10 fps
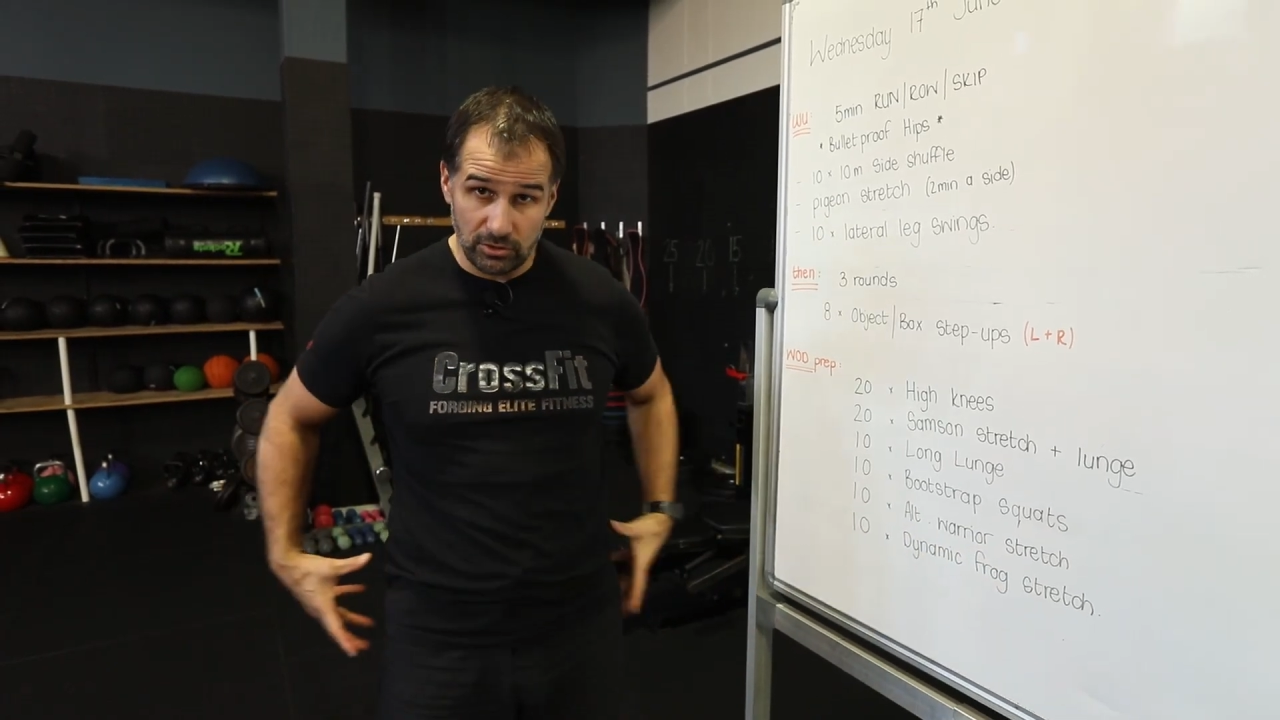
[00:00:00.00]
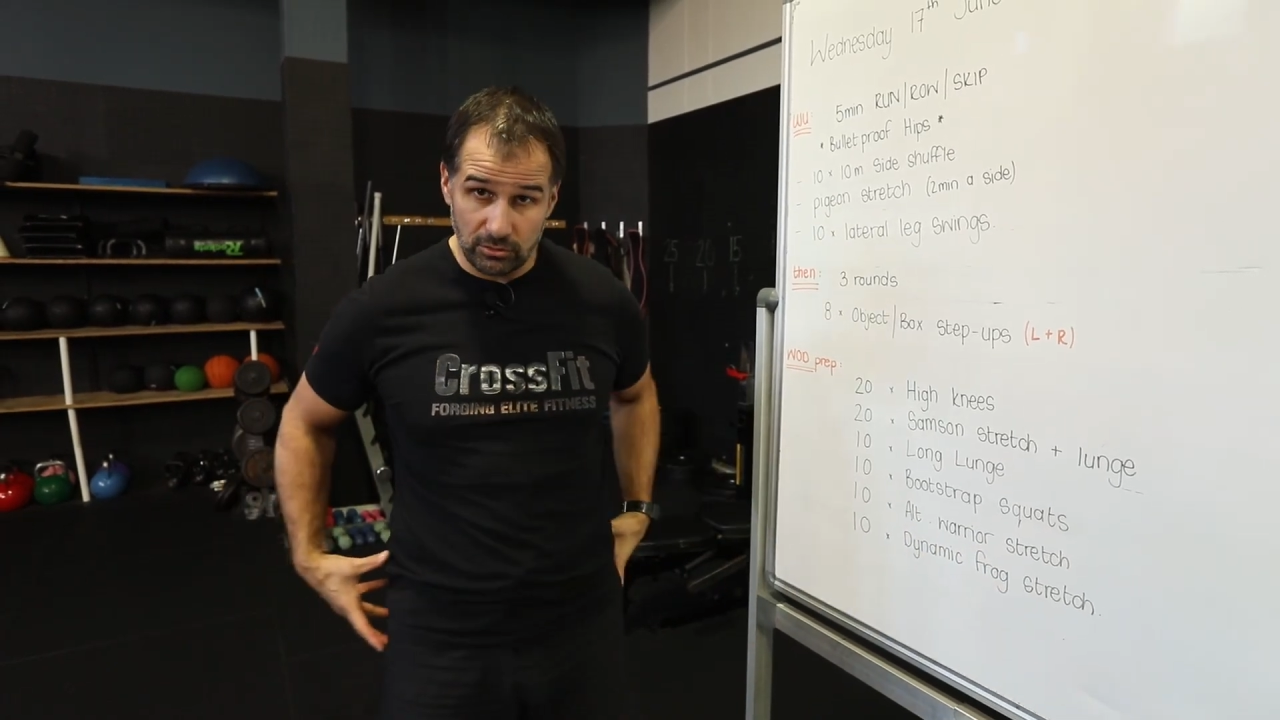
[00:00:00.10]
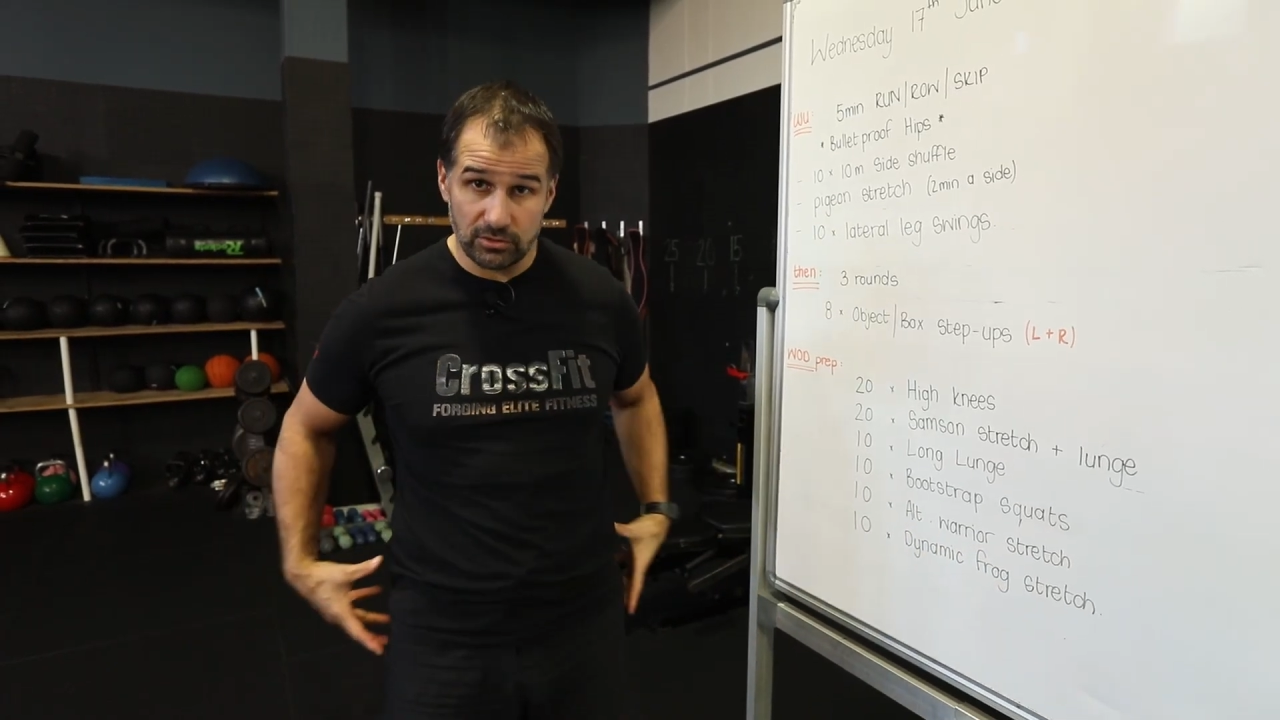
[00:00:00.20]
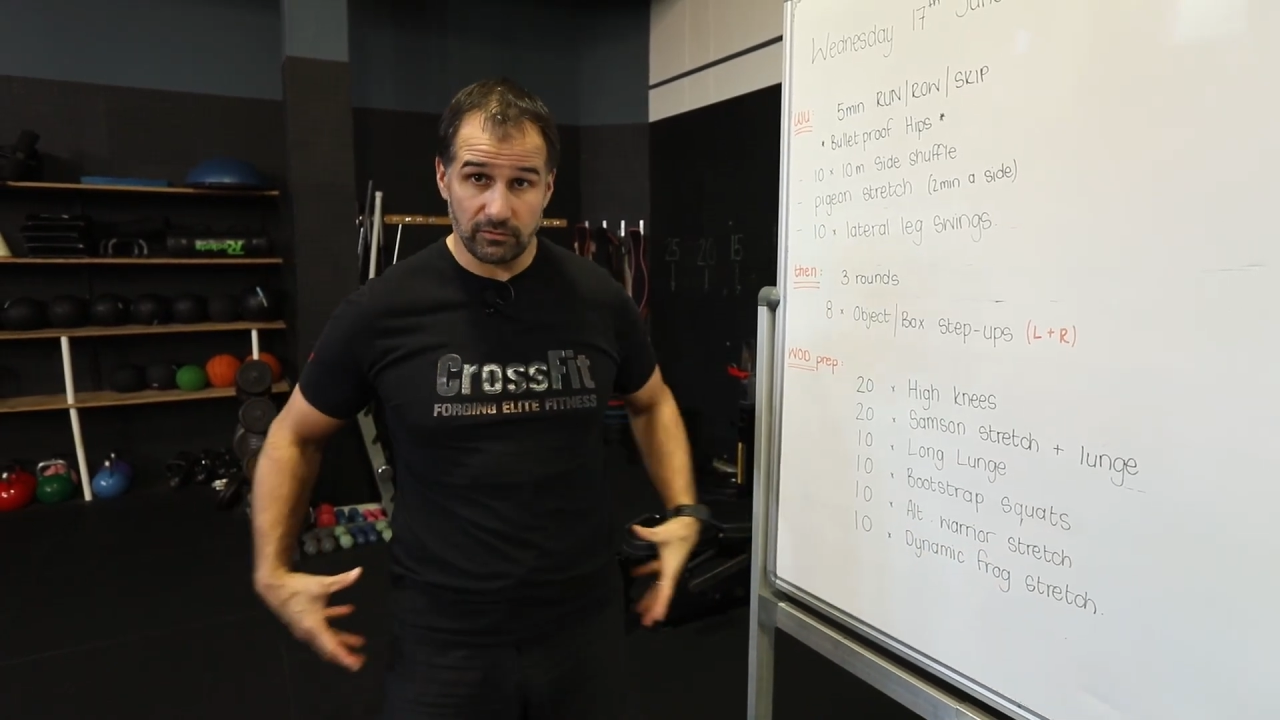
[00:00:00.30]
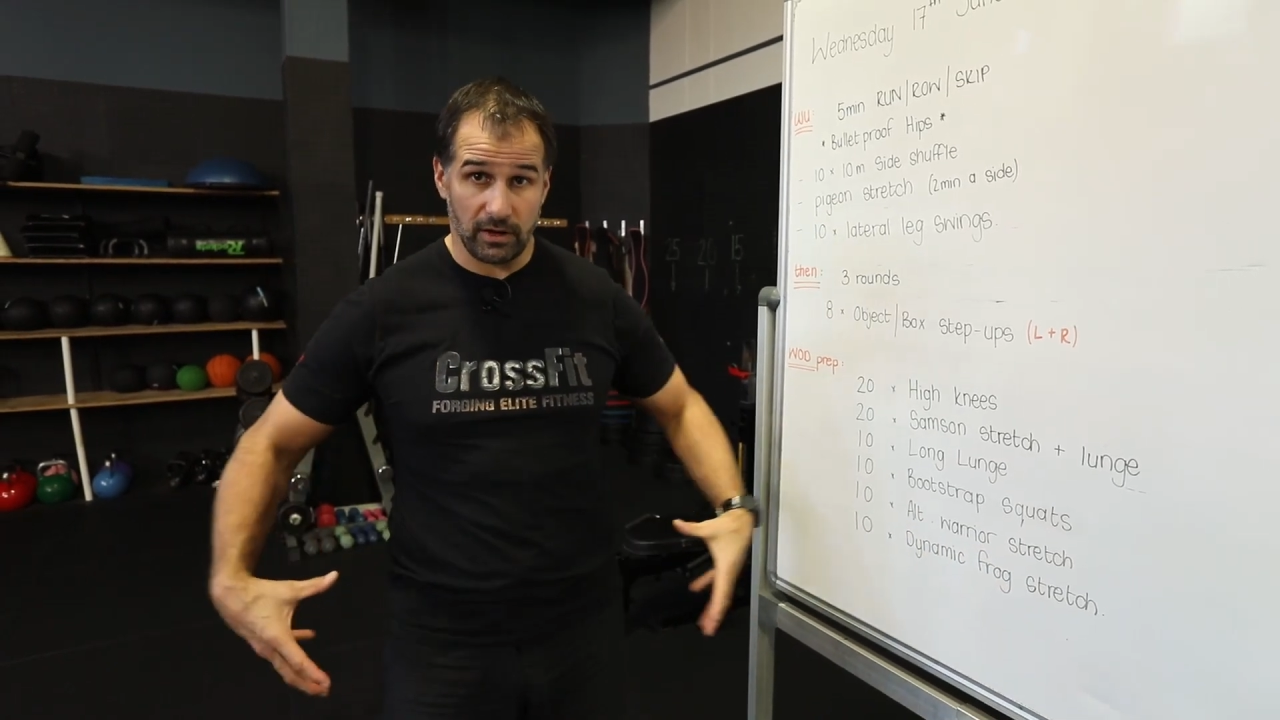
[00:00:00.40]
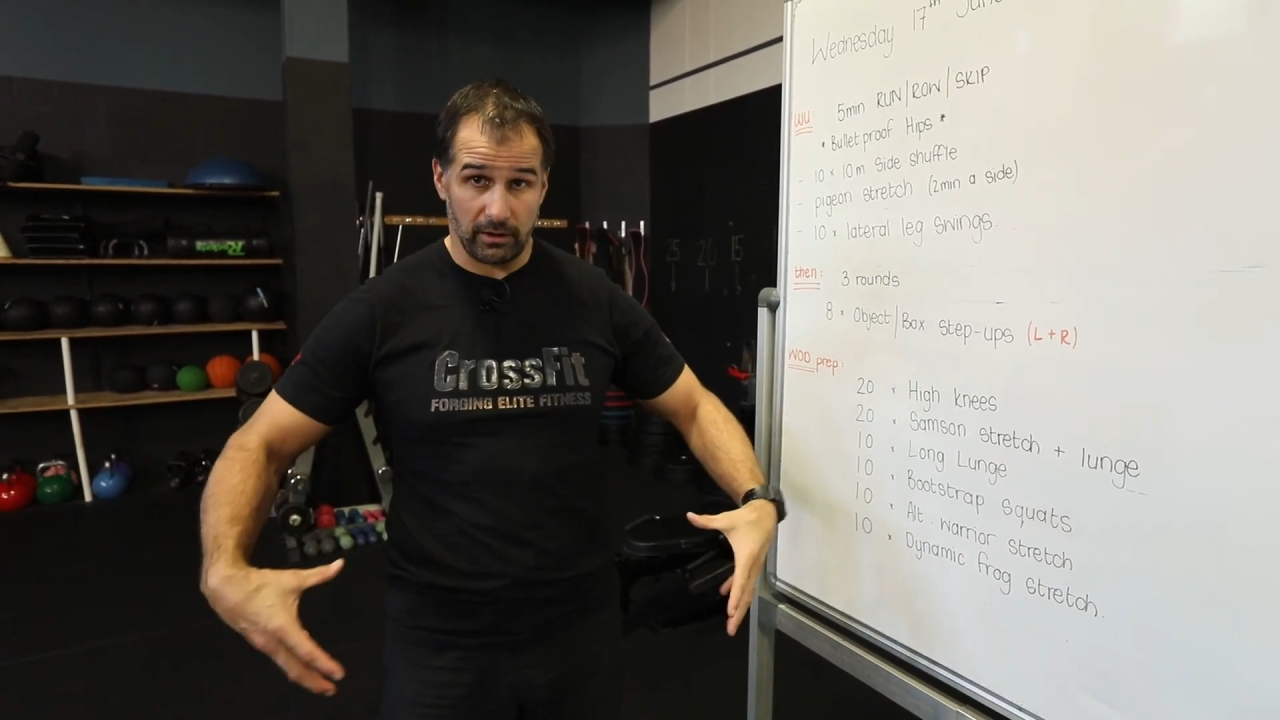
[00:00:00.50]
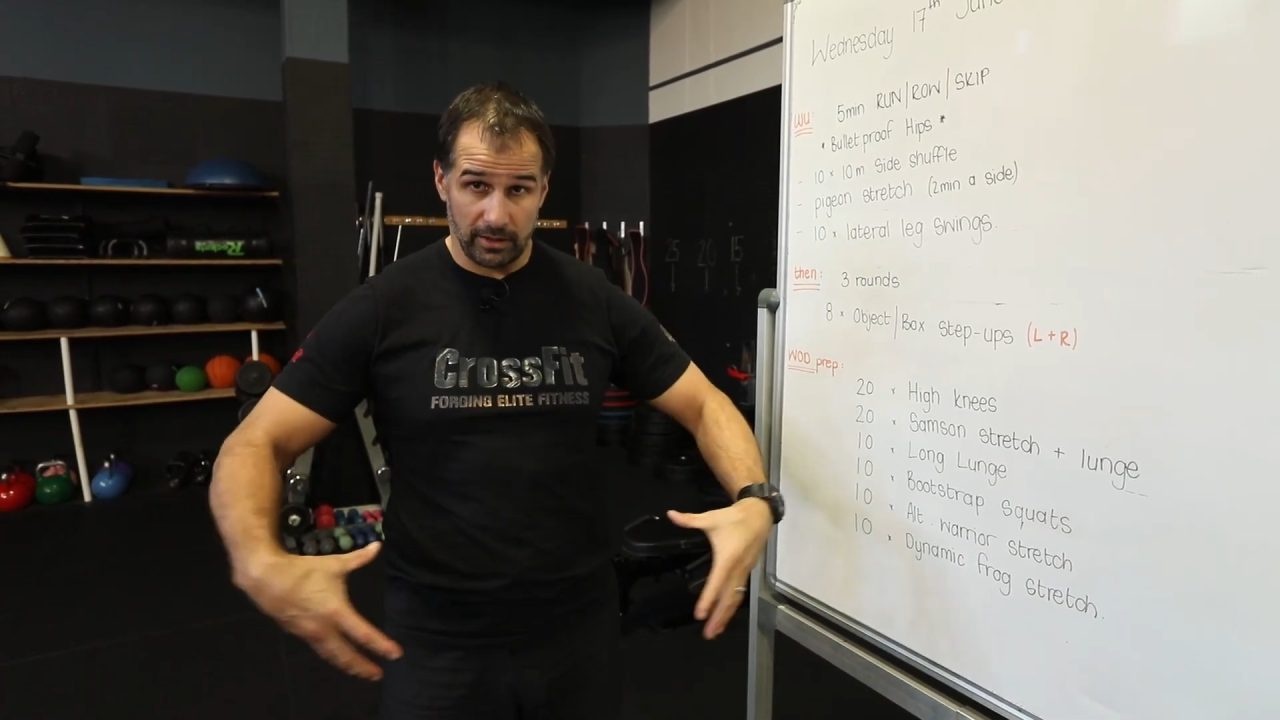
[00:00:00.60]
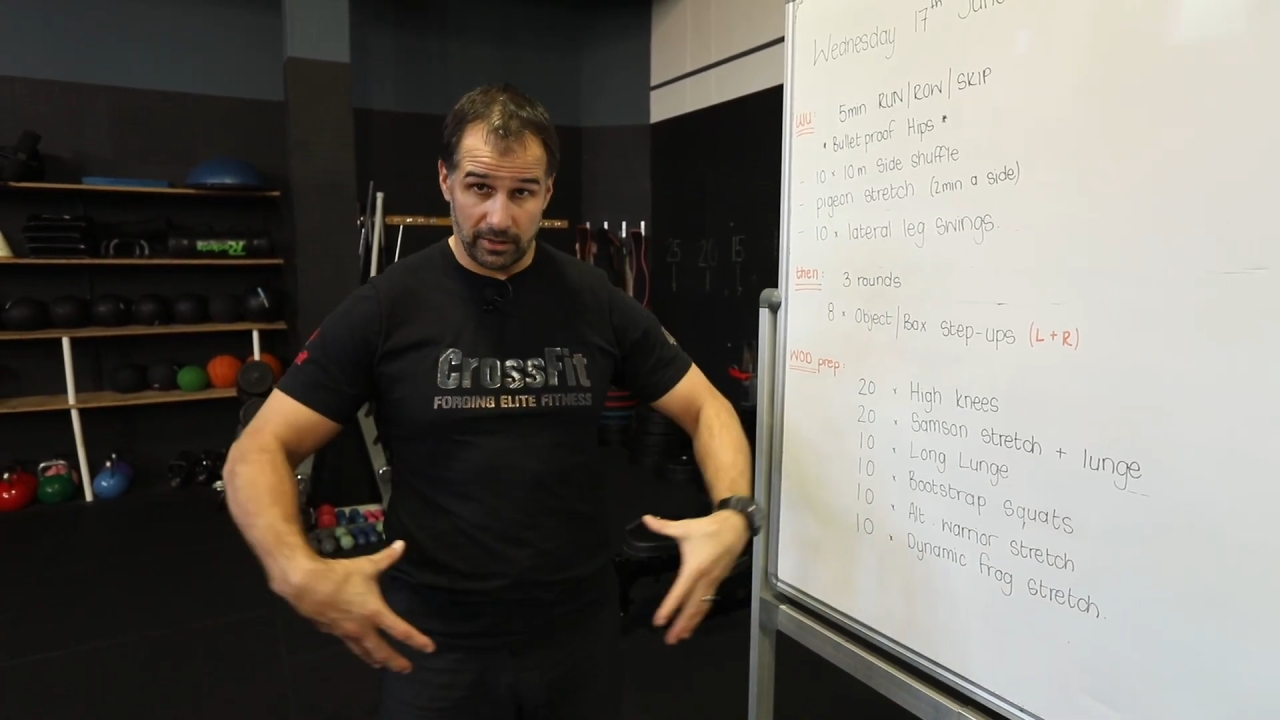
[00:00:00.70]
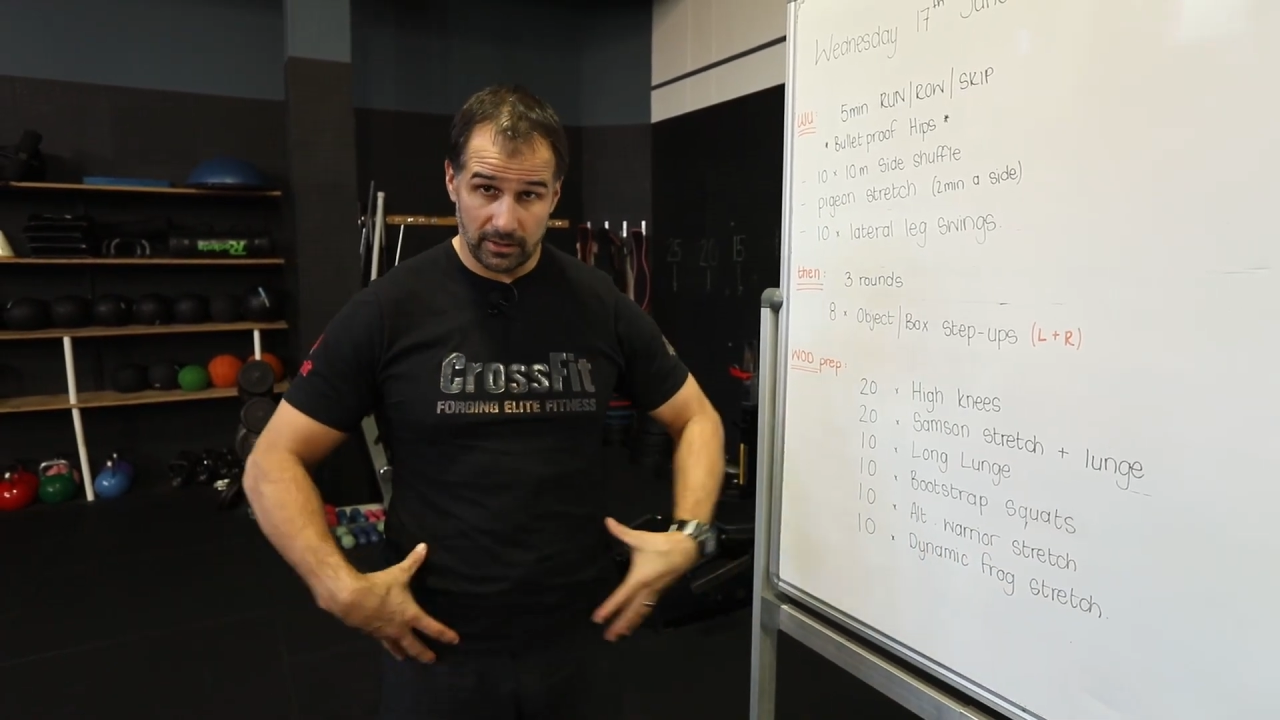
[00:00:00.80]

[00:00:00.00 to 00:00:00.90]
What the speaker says: glutes firing,